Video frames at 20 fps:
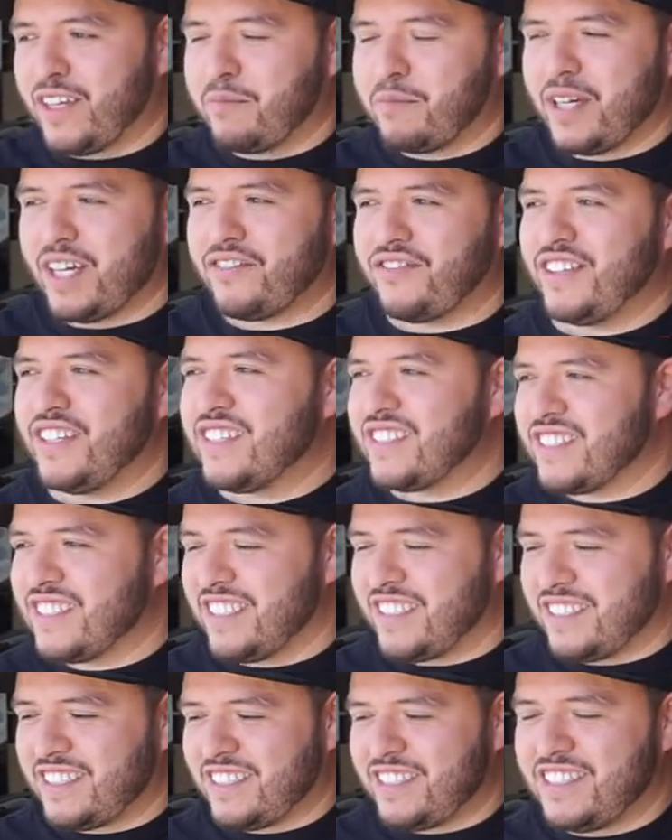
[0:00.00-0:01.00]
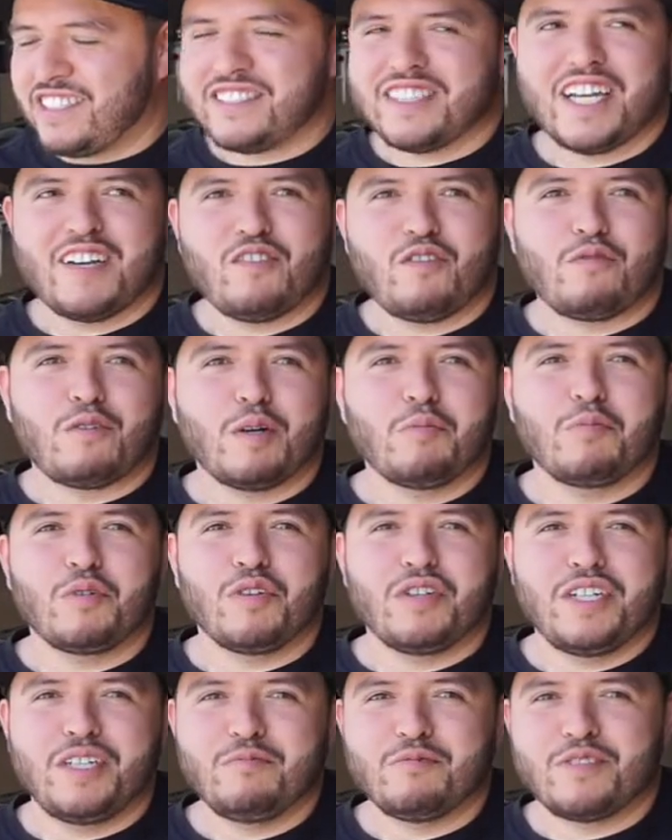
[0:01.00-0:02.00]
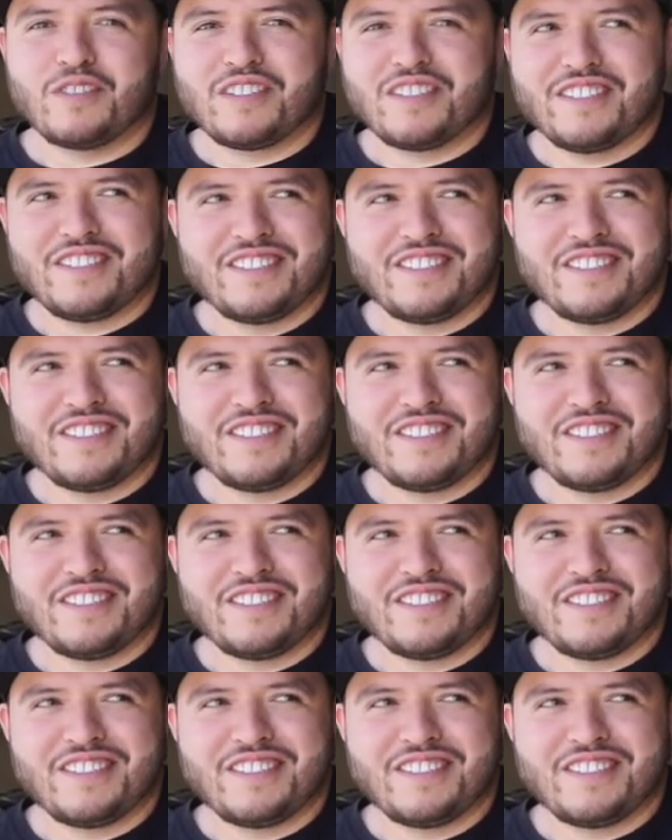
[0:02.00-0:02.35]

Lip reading: about this, it doesn't have the rumble anymore.